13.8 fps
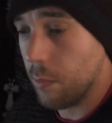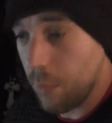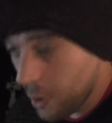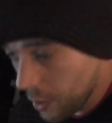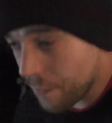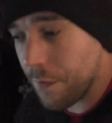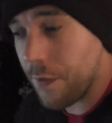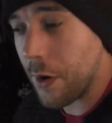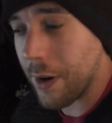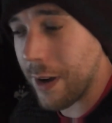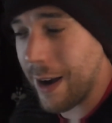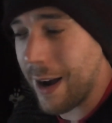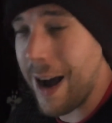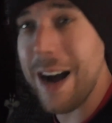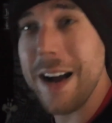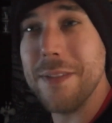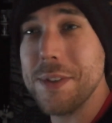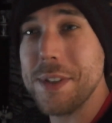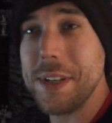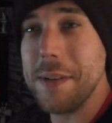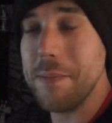Motherfucker, I
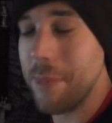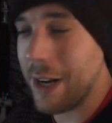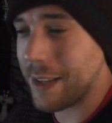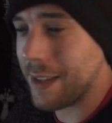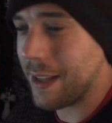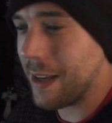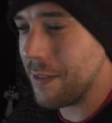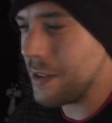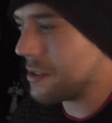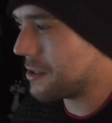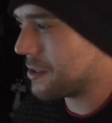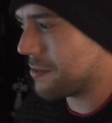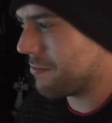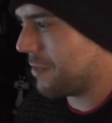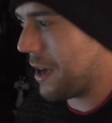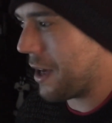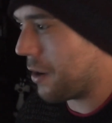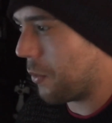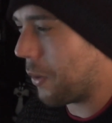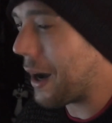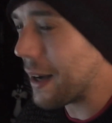haven't seen Matt Davies in
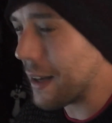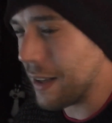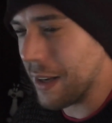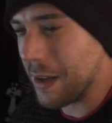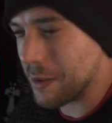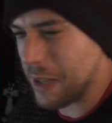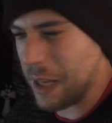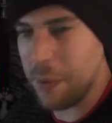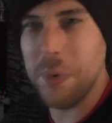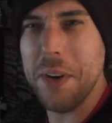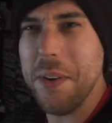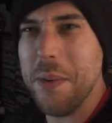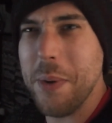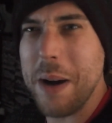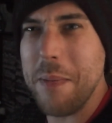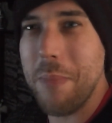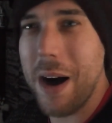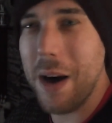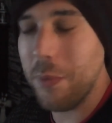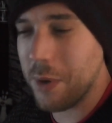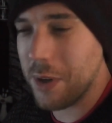a while, and I was like, wondering where
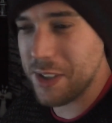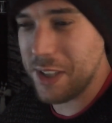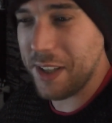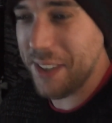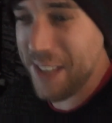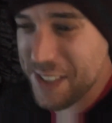Matt was. Look at